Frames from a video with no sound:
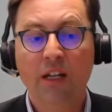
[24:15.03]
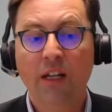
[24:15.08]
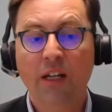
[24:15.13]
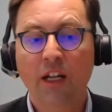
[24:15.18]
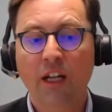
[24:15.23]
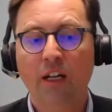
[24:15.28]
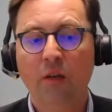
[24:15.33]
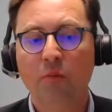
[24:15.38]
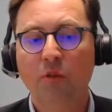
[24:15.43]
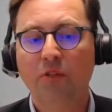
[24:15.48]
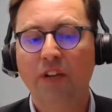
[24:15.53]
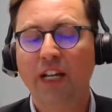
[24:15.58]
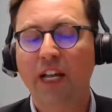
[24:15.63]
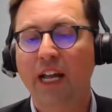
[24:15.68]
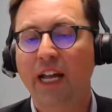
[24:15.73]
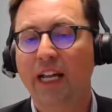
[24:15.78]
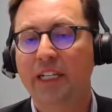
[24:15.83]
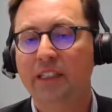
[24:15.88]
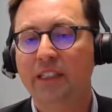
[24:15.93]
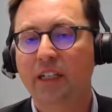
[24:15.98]
Now, moving
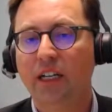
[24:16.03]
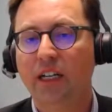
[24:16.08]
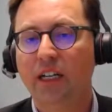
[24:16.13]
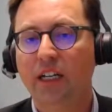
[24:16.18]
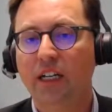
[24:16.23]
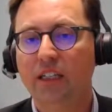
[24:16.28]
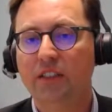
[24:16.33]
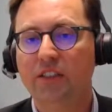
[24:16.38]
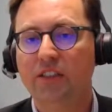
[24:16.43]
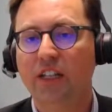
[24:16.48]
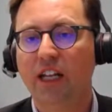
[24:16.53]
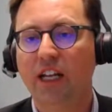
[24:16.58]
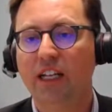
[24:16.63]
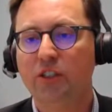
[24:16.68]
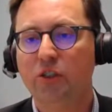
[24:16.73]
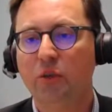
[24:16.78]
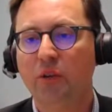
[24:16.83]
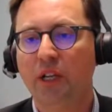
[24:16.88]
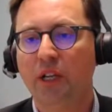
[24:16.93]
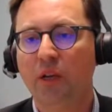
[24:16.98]
ahead to slide
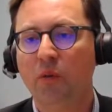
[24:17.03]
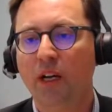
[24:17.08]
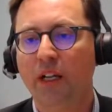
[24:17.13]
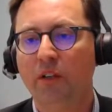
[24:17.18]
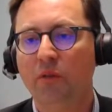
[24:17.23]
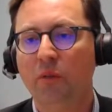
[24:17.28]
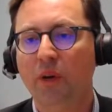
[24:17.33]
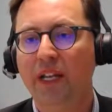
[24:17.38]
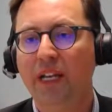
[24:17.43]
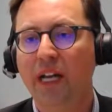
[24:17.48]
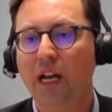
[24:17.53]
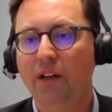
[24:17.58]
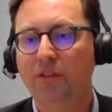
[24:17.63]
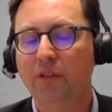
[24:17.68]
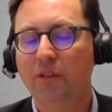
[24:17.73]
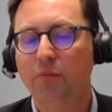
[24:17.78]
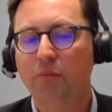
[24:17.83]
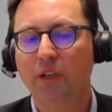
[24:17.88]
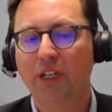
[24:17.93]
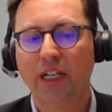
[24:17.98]
21, we now have
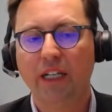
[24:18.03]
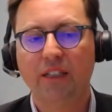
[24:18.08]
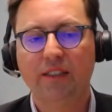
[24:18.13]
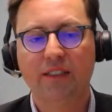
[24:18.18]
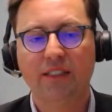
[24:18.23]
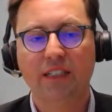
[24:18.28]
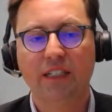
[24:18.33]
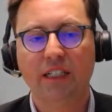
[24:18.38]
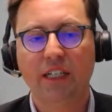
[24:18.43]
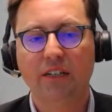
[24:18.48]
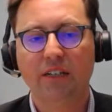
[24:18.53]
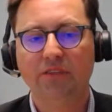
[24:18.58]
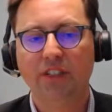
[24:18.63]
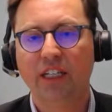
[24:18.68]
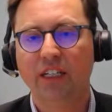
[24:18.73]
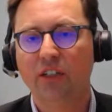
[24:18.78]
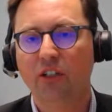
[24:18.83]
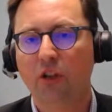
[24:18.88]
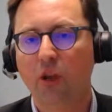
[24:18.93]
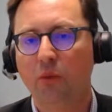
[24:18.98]
a pretty
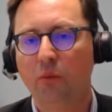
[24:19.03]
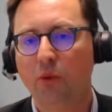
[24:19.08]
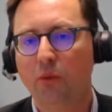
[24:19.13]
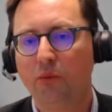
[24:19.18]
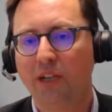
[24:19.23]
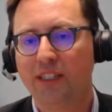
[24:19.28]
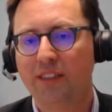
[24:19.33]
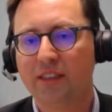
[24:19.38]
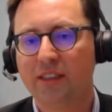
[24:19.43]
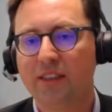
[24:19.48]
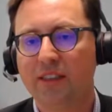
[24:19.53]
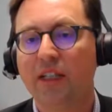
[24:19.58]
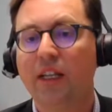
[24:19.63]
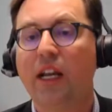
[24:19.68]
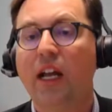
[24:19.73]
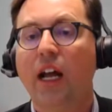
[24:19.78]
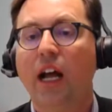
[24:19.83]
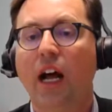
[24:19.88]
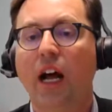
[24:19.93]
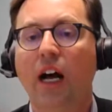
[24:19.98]
significant global presence.
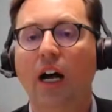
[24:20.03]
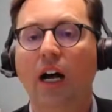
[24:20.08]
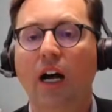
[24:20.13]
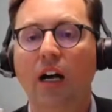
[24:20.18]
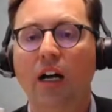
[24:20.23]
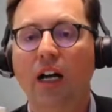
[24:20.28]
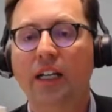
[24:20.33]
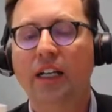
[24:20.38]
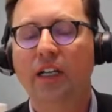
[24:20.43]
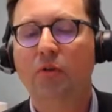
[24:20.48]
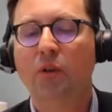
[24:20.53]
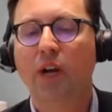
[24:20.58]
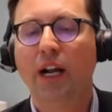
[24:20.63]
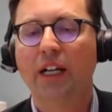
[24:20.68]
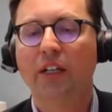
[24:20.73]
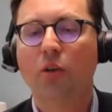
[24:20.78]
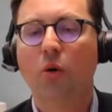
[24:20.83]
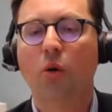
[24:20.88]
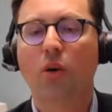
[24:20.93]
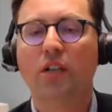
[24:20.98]
Again, we're
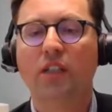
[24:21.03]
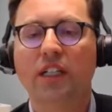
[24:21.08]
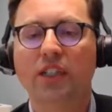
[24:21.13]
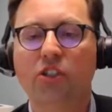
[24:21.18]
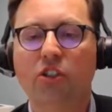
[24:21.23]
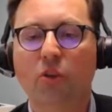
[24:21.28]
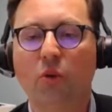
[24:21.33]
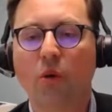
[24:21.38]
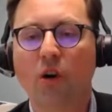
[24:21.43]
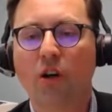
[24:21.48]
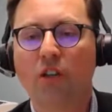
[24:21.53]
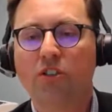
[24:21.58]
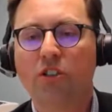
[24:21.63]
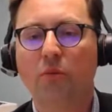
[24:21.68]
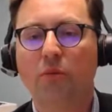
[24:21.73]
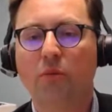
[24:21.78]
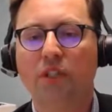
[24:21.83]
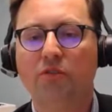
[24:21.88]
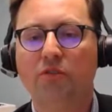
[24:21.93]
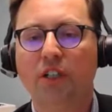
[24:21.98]
headquartered in Toronto,
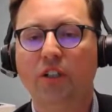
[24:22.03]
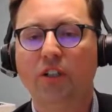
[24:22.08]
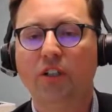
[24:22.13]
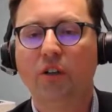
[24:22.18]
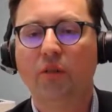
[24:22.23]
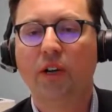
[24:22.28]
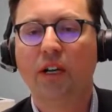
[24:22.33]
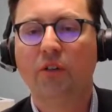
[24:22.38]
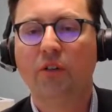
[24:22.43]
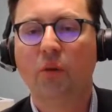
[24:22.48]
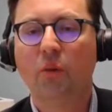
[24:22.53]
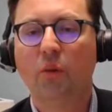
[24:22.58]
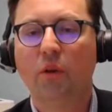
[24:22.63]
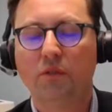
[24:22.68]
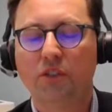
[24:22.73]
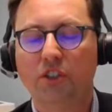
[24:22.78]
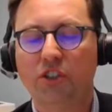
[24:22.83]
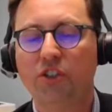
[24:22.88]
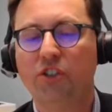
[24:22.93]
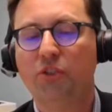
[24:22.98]
but if we look around
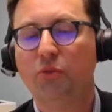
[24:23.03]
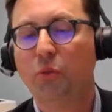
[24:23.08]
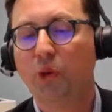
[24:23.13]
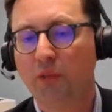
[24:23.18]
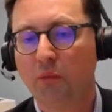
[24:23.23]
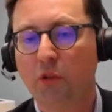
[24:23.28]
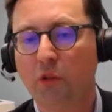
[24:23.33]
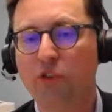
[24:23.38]
which is where most